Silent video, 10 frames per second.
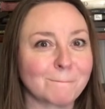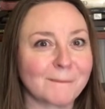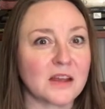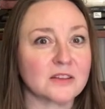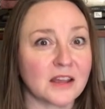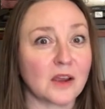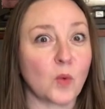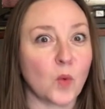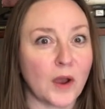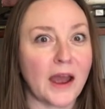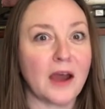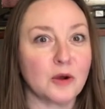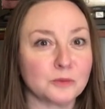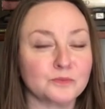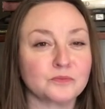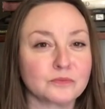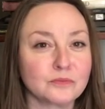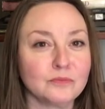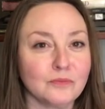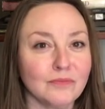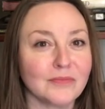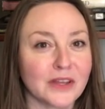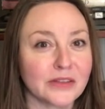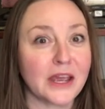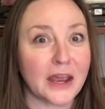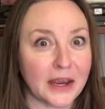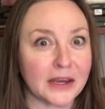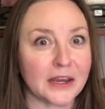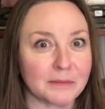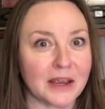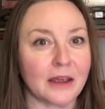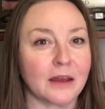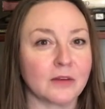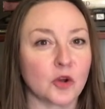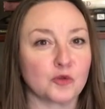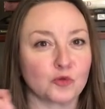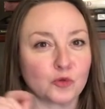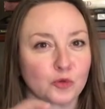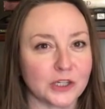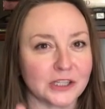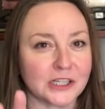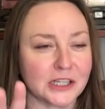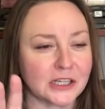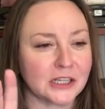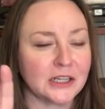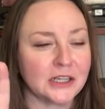I was like, wow, the hanging man really